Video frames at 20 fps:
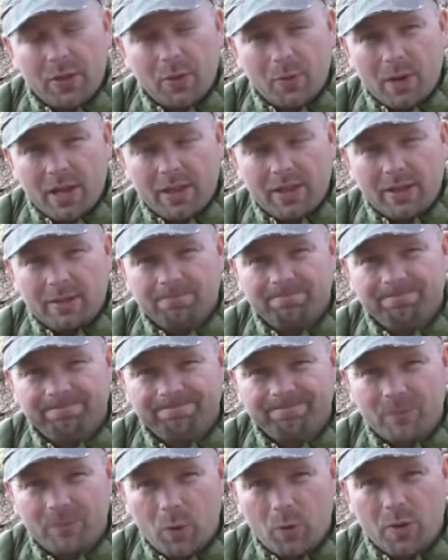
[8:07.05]
the weather,
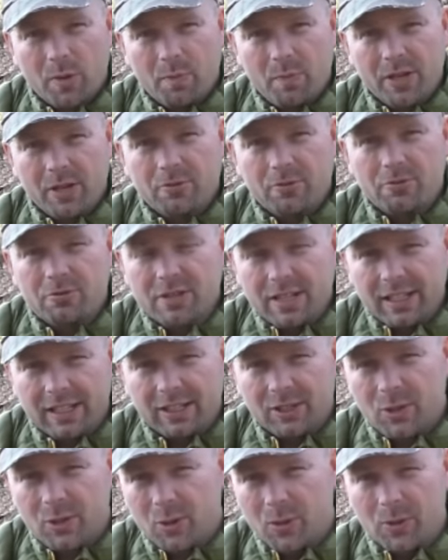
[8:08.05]
with it being really
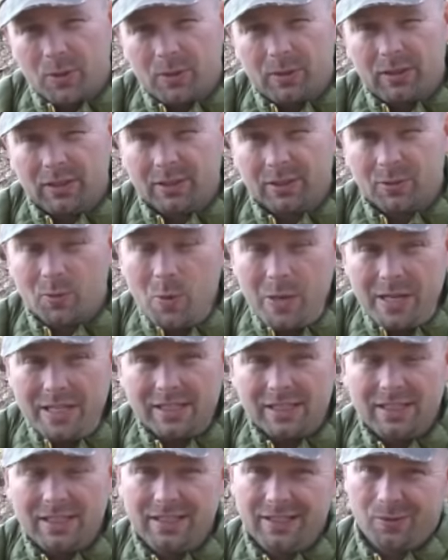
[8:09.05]
cold and
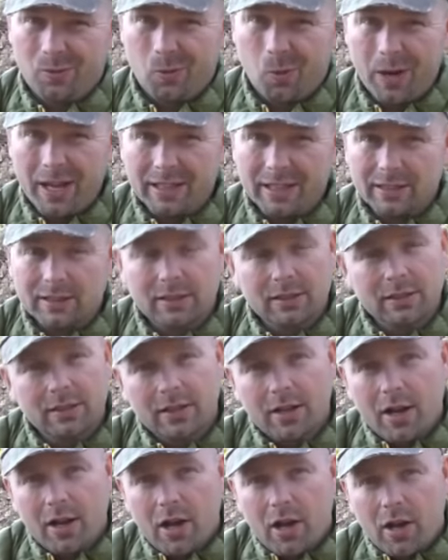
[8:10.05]
windy and wet,
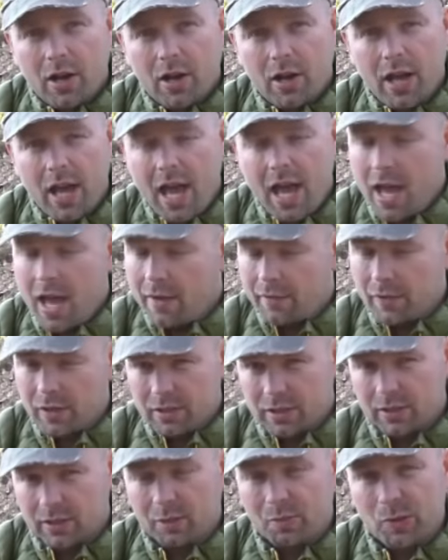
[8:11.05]
every
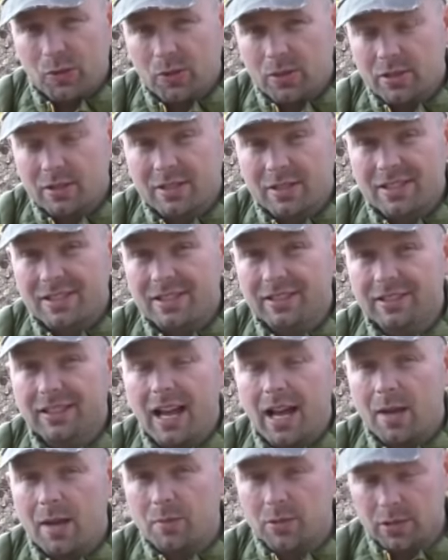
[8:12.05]
single person still
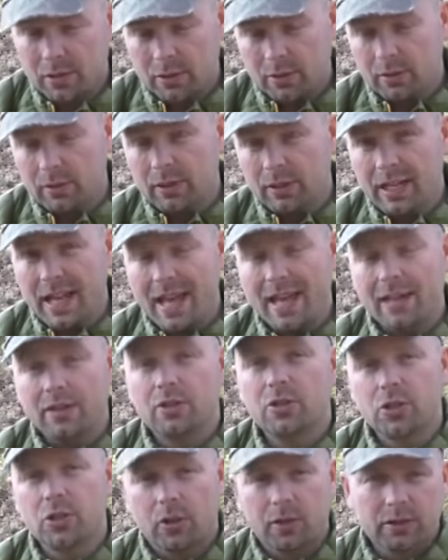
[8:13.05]
absolutely
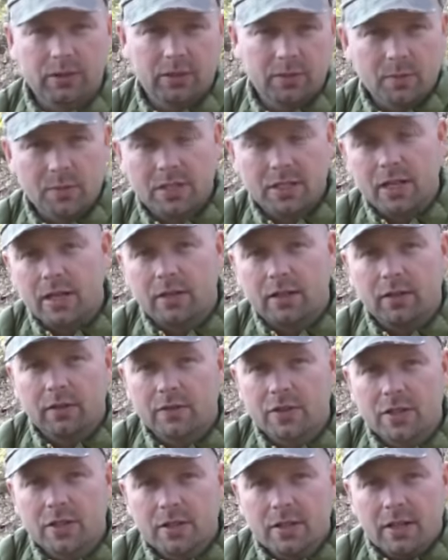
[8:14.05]
enjoyed
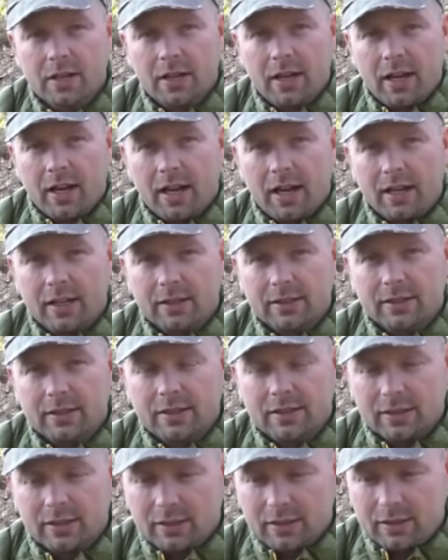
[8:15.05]
themselves.
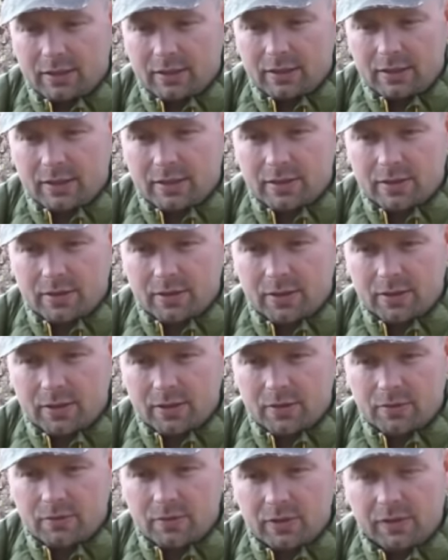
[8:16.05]
And it's
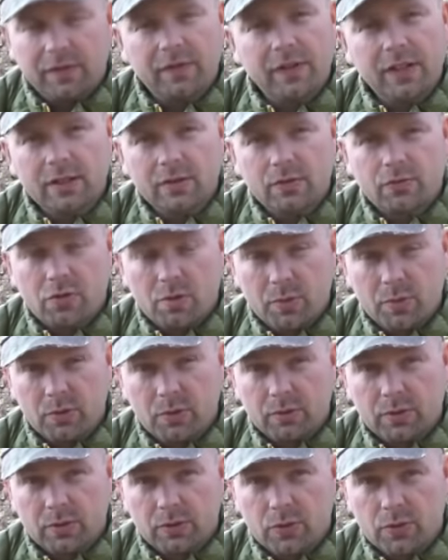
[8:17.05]
a real fitting
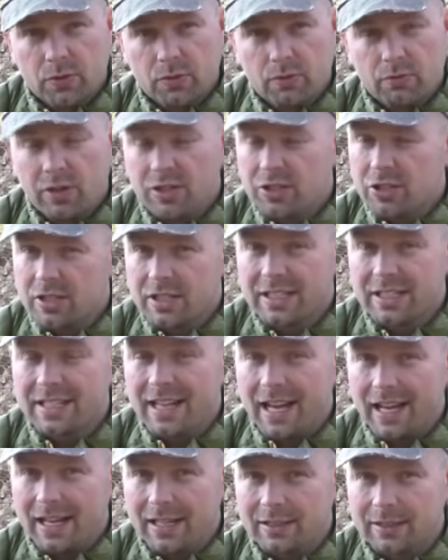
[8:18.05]
tribute to Rich's
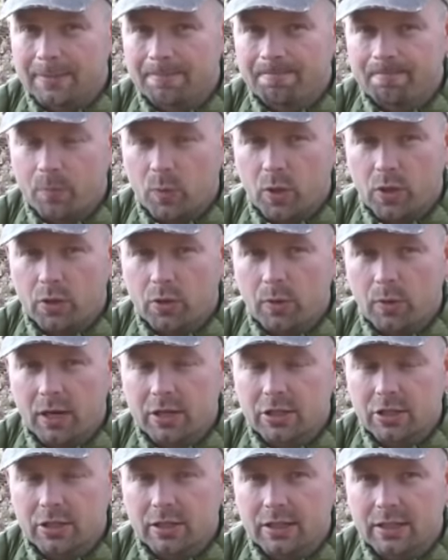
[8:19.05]
dad, who
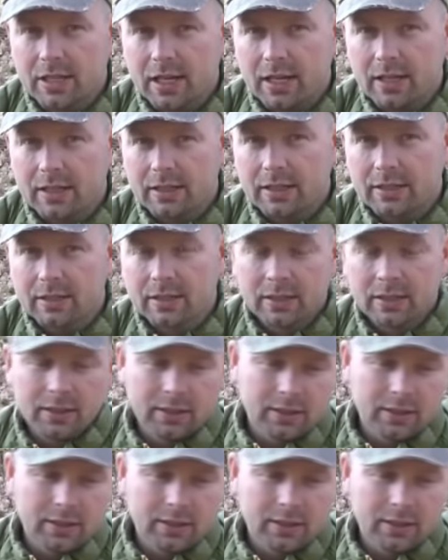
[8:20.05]
actually died